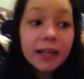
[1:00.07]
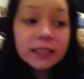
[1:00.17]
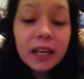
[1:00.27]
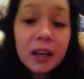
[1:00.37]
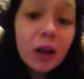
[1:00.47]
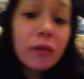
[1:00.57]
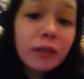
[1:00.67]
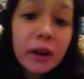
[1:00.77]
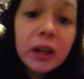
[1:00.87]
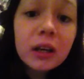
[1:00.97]
I take
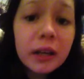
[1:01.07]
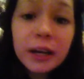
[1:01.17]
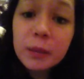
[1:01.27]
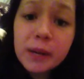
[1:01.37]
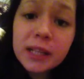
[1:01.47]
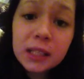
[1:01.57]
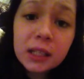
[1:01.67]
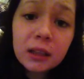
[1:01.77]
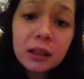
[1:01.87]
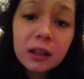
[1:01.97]
very good care of my
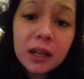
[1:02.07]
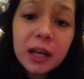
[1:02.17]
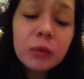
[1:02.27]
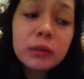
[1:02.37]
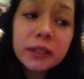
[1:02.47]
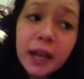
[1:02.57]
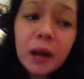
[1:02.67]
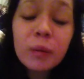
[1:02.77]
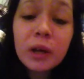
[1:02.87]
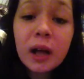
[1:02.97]
teeth. And I know
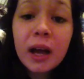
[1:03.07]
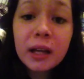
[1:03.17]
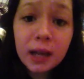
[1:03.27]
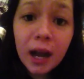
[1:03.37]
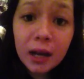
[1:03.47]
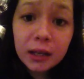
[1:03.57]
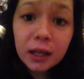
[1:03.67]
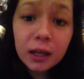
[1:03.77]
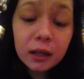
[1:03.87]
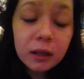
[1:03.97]
damn well I ain't got
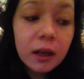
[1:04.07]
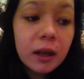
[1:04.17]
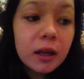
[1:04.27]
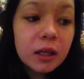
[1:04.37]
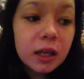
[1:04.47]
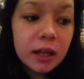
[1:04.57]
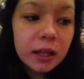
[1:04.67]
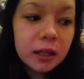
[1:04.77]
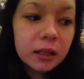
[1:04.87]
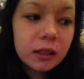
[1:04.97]
that. And
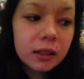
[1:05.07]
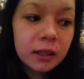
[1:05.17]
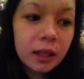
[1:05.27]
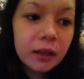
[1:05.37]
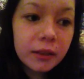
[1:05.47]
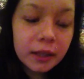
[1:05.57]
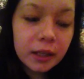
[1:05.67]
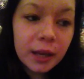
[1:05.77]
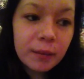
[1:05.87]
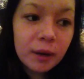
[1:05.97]
then another thing
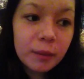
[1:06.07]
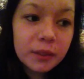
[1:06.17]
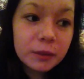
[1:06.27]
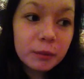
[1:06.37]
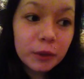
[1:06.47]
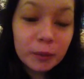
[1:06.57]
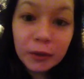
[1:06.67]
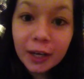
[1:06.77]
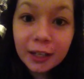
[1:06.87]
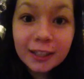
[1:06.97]
that came up is you're
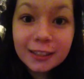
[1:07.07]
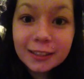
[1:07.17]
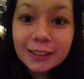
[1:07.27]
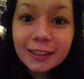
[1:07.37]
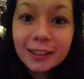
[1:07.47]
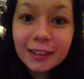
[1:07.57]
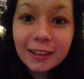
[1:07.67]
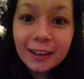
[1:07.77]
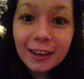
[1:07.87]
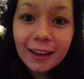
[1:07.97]
pregnant.
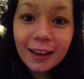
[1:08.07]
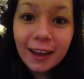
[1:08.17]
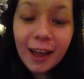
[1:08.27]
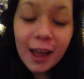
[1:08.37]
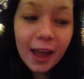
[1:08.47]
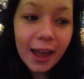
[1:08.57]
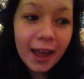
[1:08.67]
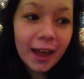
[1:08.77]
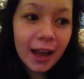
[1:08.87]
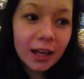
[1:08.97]

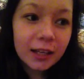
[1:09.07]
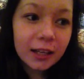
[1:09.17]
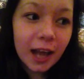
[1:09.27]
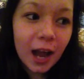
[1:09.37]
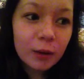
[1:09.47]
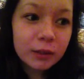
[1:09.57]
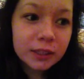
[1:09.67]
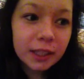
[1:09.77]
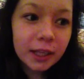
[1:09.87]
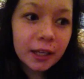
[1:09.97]
And I
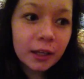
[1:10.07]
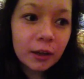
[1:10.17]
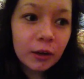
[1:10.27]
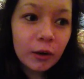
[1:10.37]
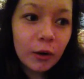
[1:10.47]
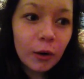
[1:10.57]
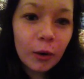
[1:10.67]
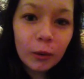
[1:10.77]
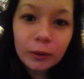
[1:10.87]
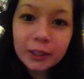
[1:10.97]
was like,
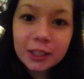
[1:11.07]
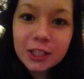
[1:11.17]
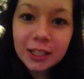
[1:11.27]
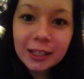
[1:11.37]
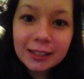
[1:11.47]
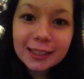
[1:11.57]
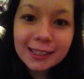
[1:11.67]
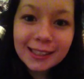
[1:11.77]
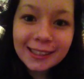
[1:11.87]
holy shit.